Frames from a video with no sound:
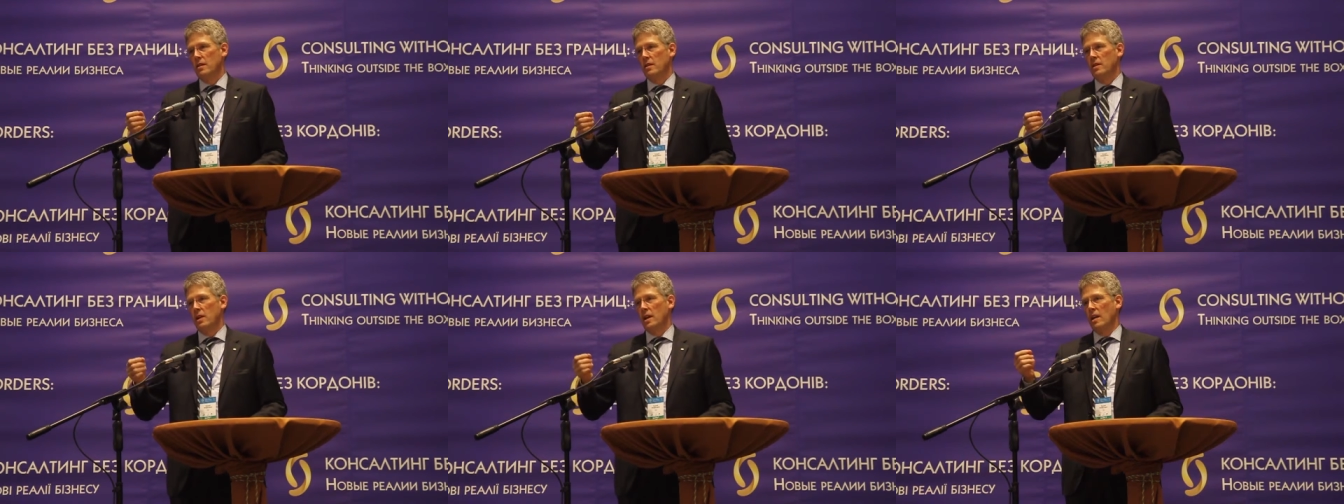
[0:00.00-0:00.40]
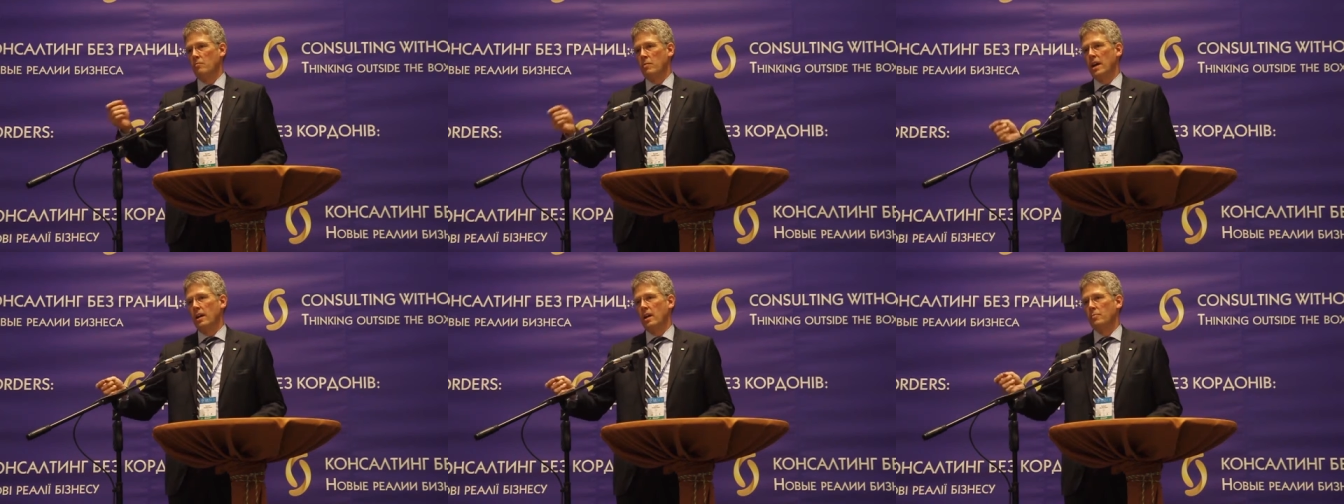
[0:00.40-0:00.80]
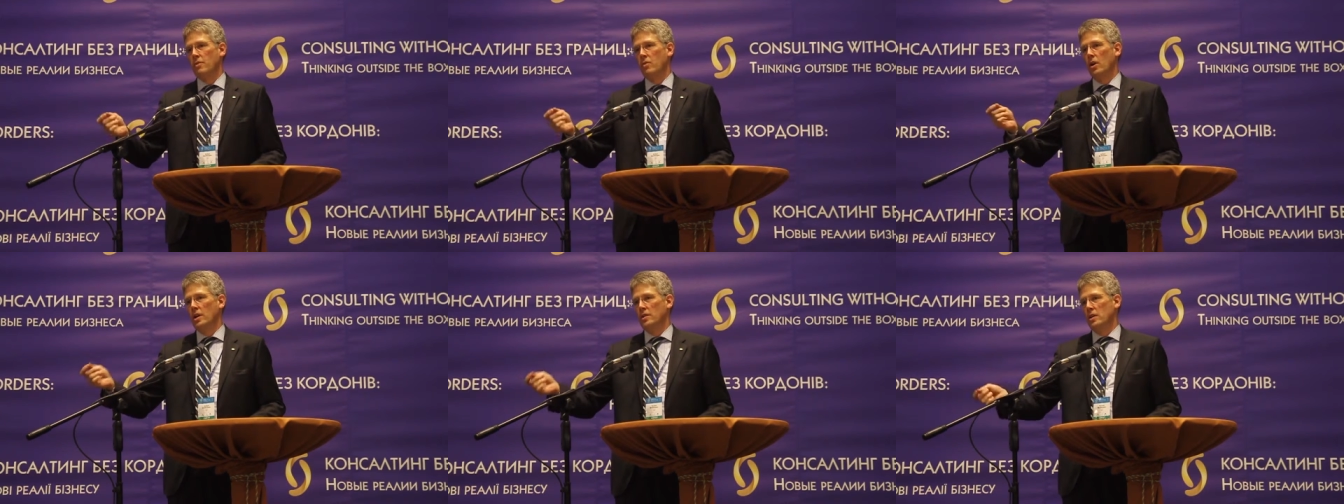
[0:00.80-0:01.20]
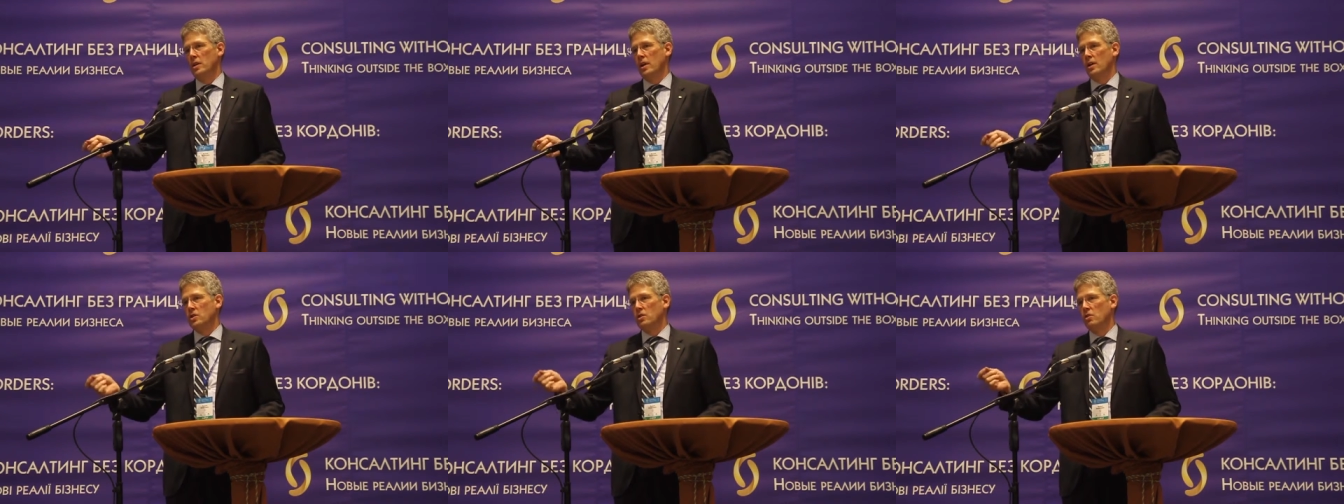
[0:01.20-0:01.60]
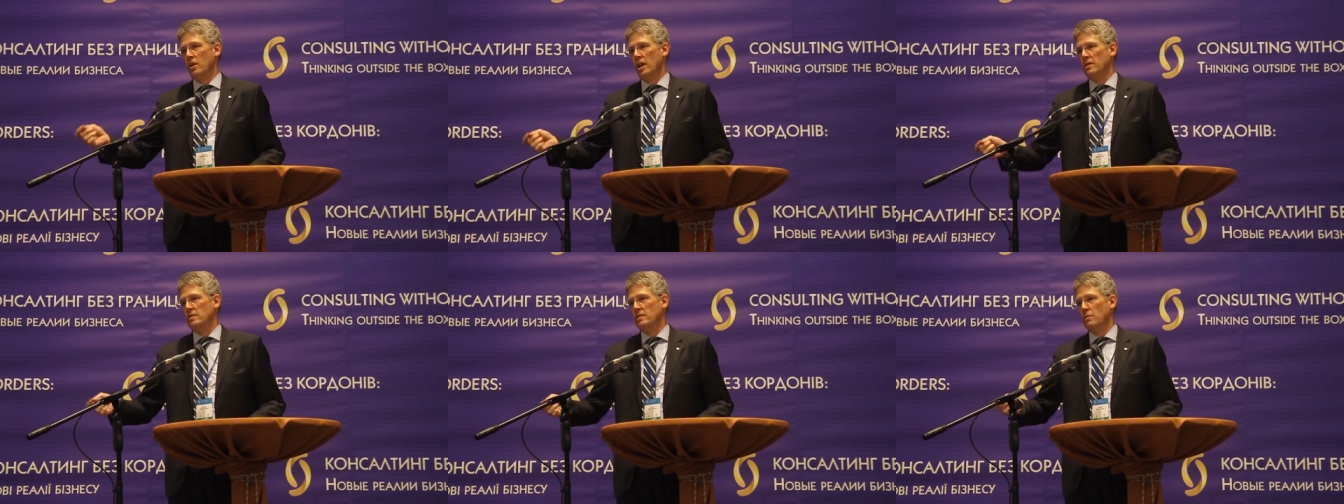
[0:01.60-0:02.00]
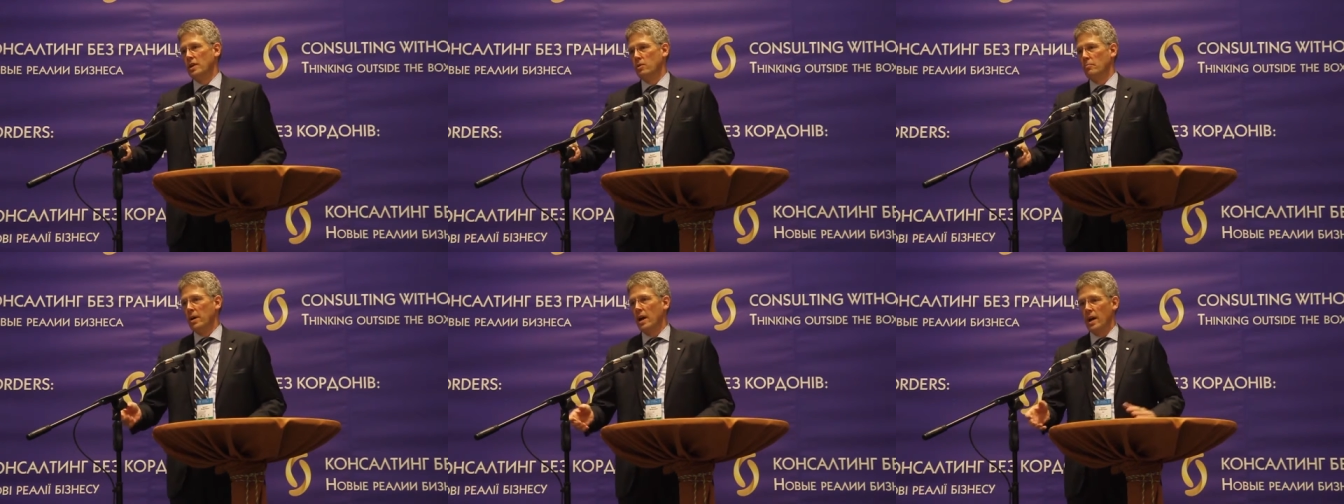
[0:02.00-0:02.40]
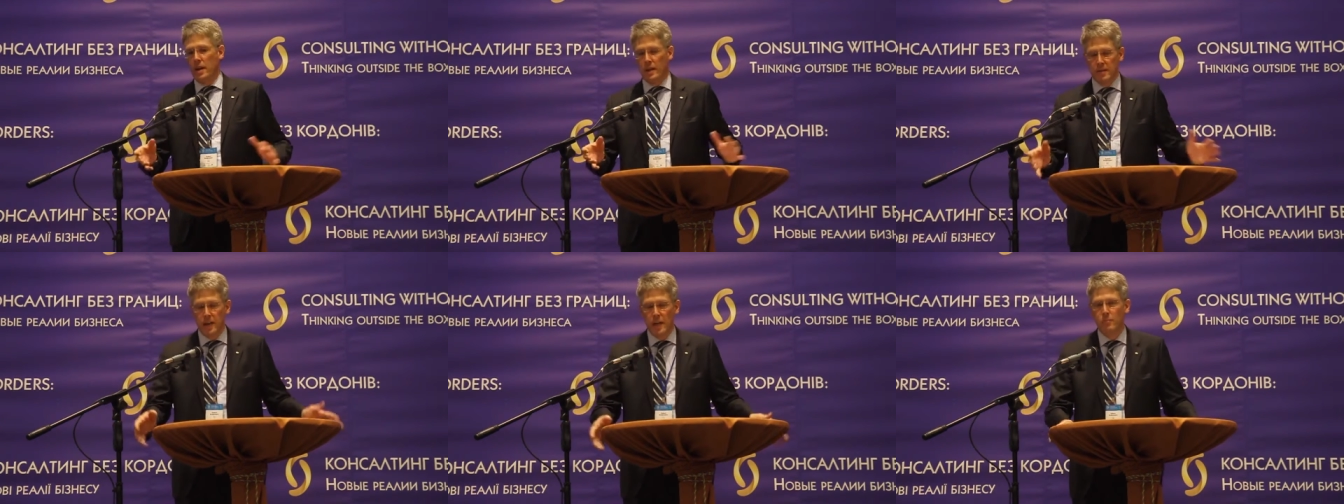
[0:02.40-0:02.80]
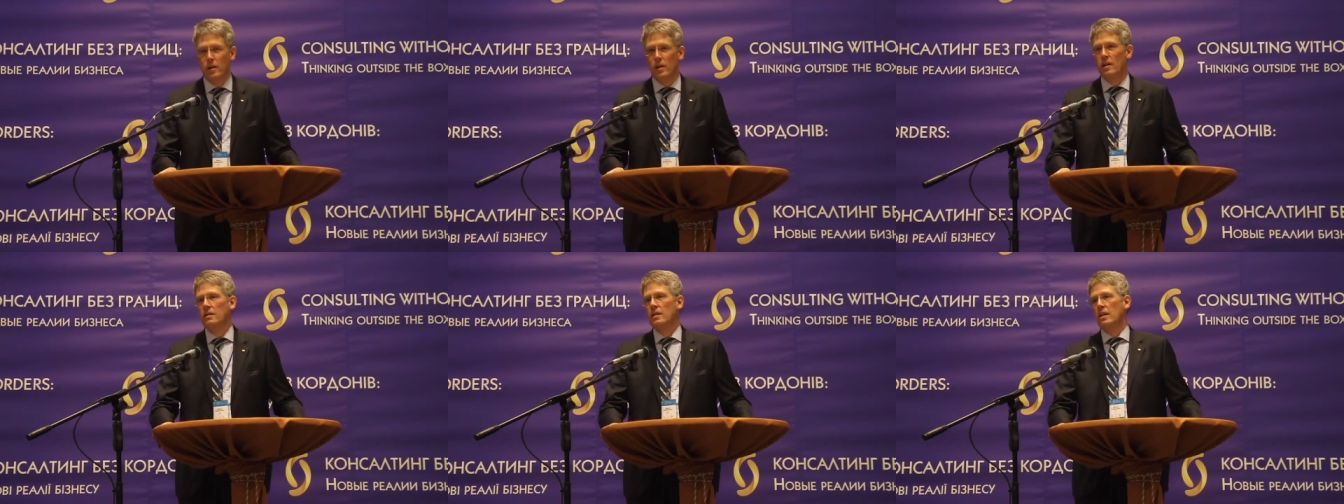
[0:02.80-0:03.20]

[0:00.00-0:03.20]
you can make up quality assurance when you buy a table.